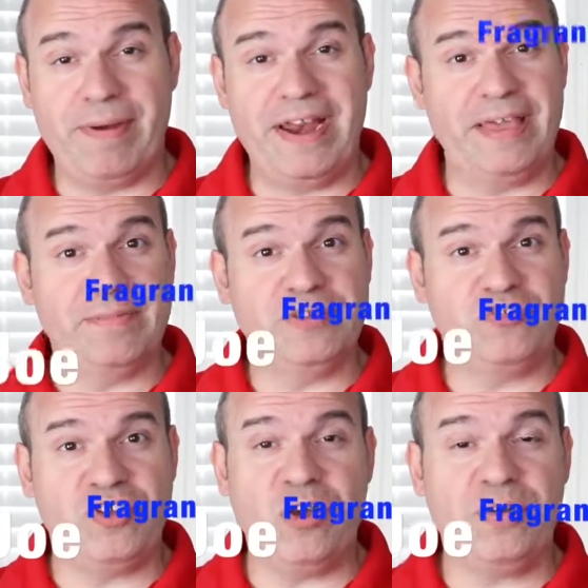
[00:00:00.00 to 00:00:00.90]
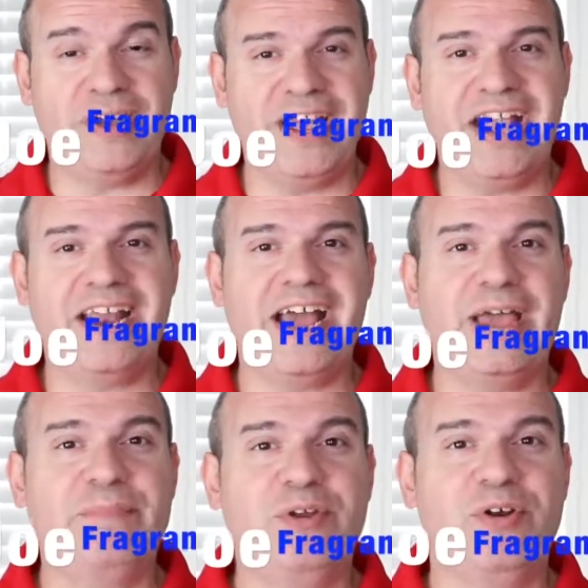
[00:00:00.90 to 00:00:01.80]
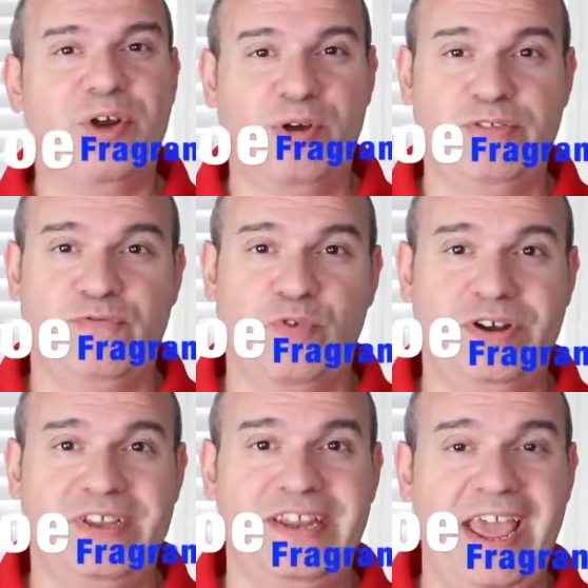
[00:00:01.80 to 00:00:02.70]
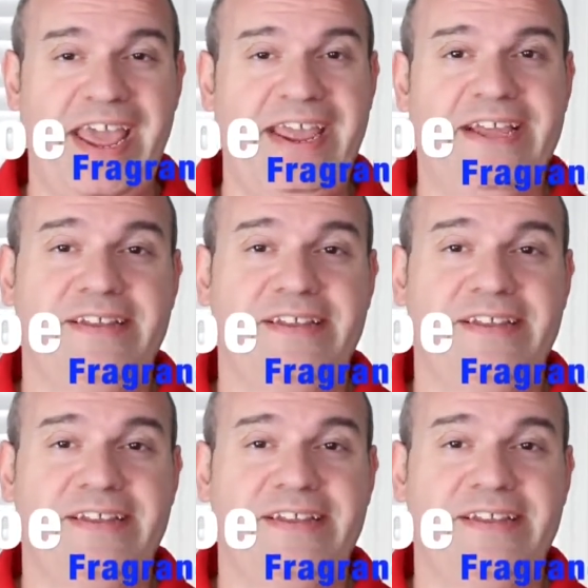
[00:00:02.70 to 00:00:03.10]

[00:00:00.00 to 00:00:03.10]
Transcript: My name is Joe, and I am your host for today.